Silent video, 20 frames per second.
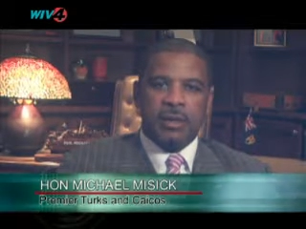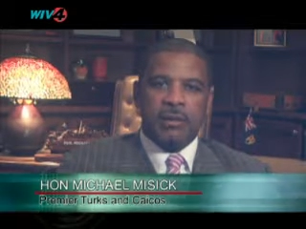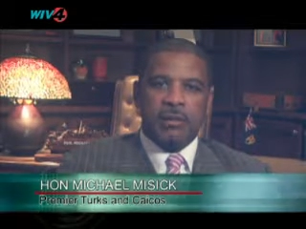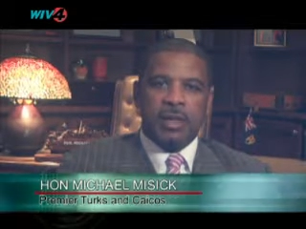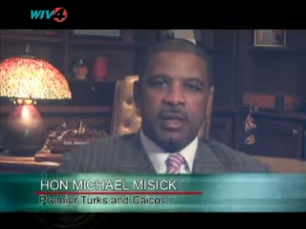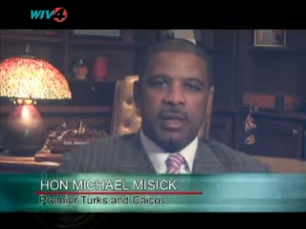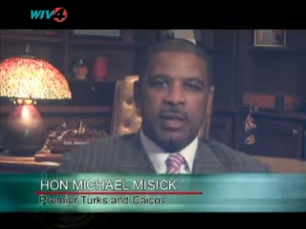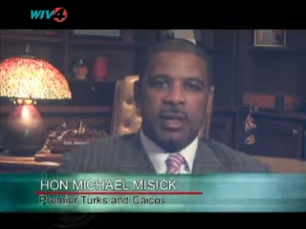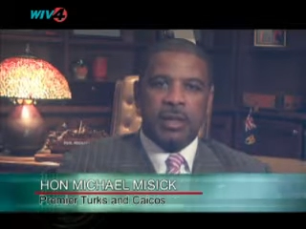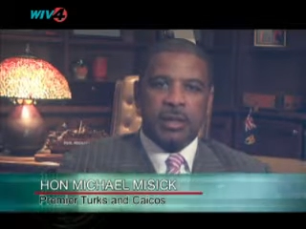
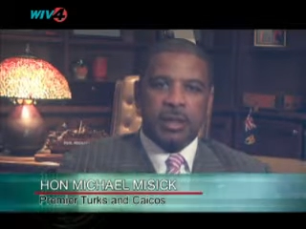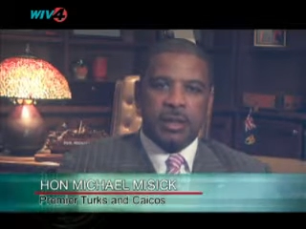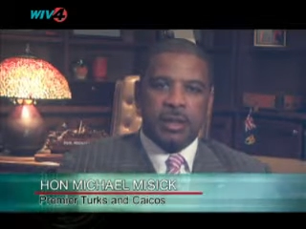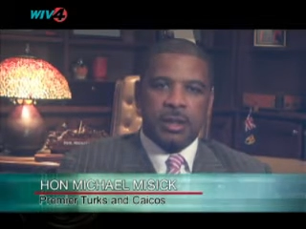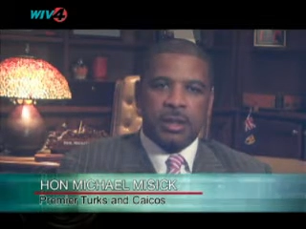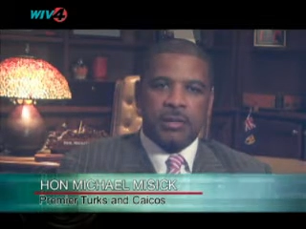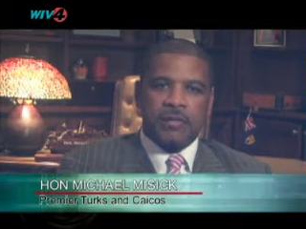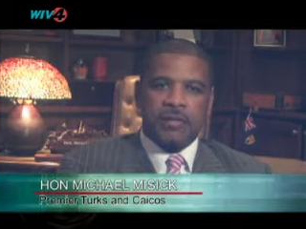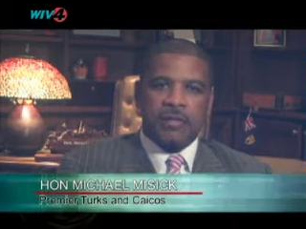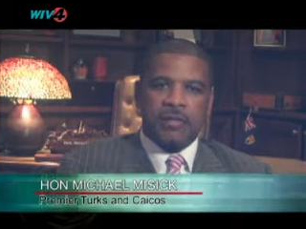being
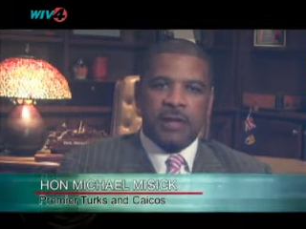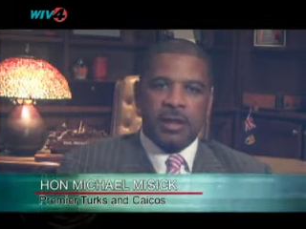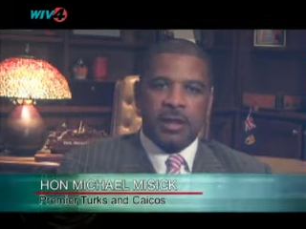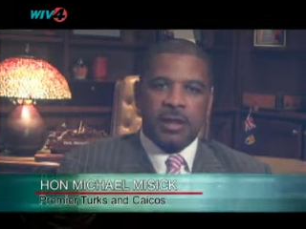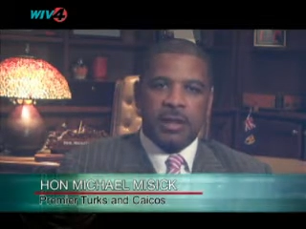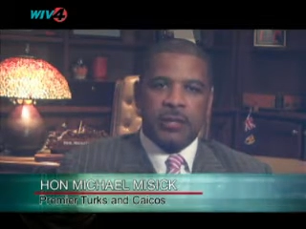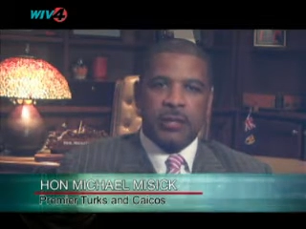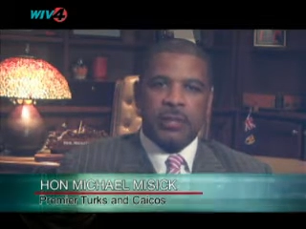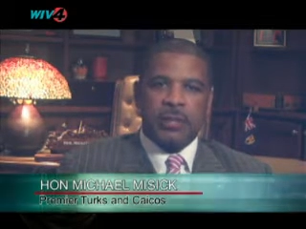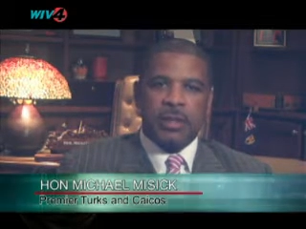cognizant of the fact
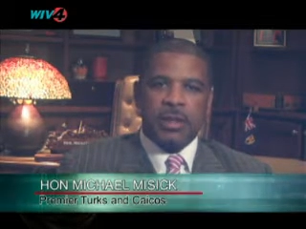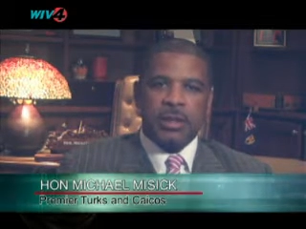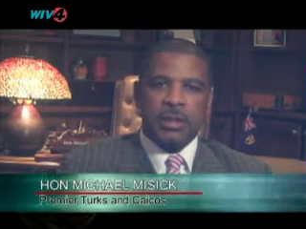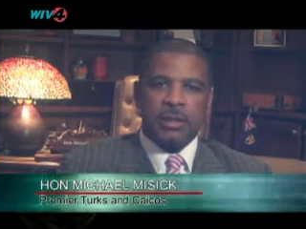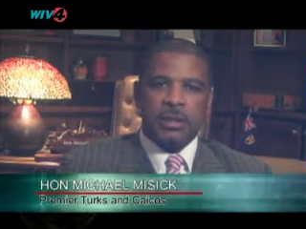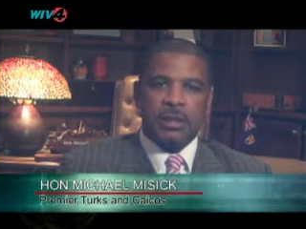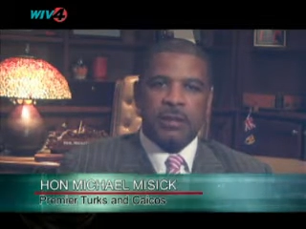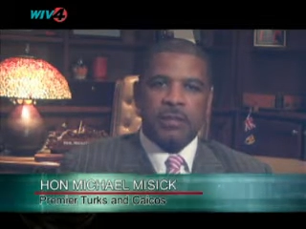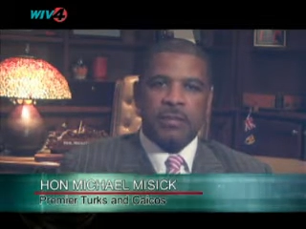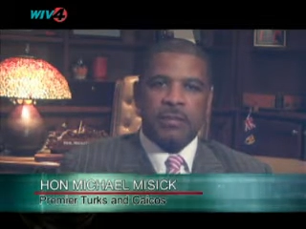that we
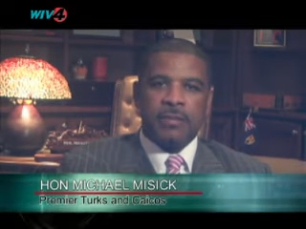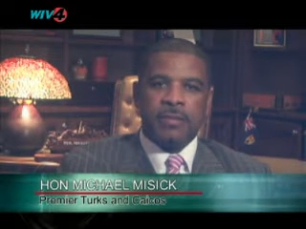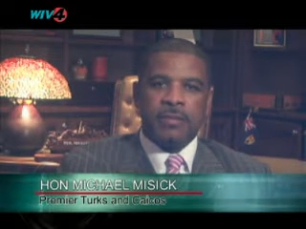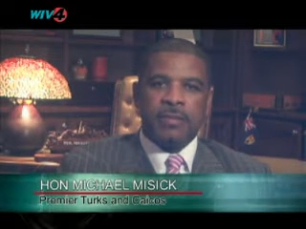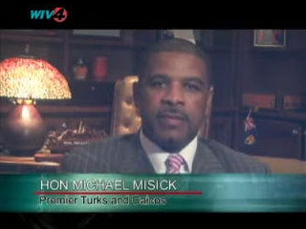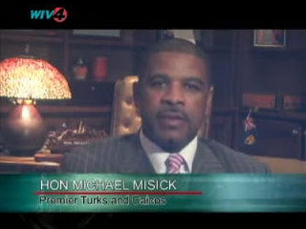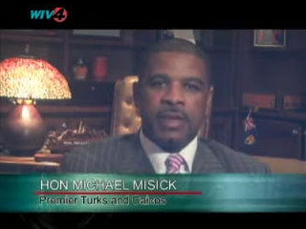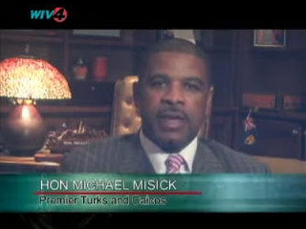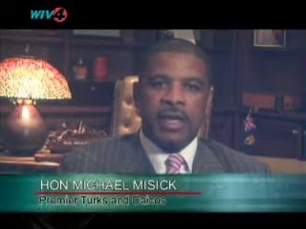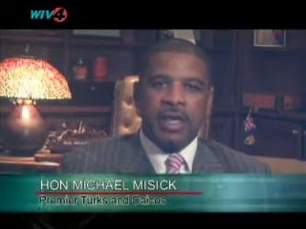must
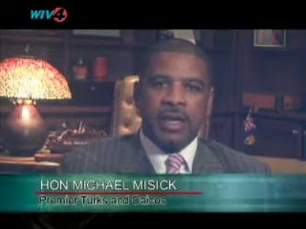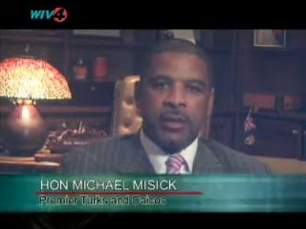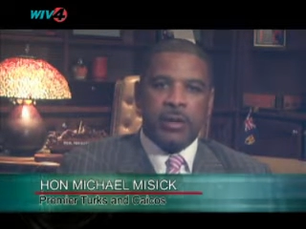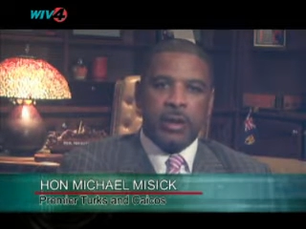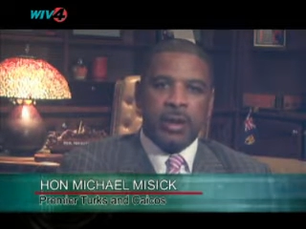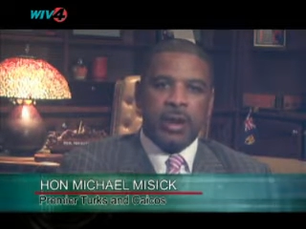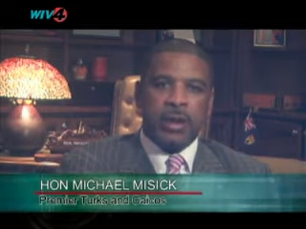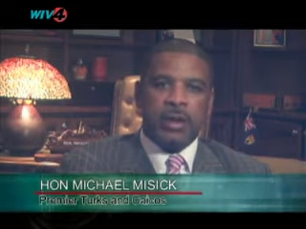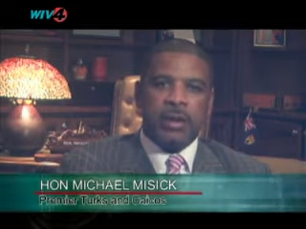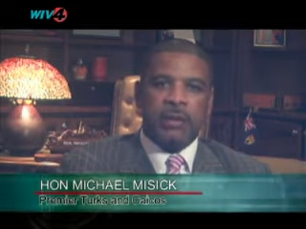
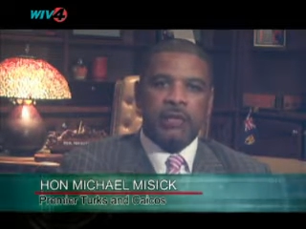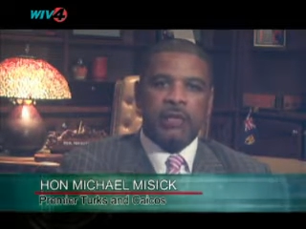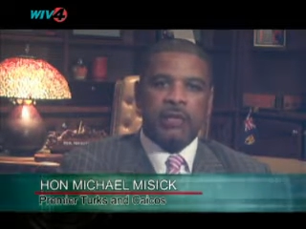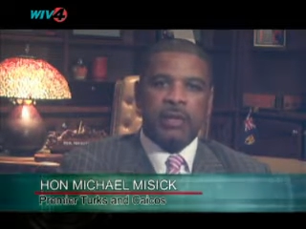equally and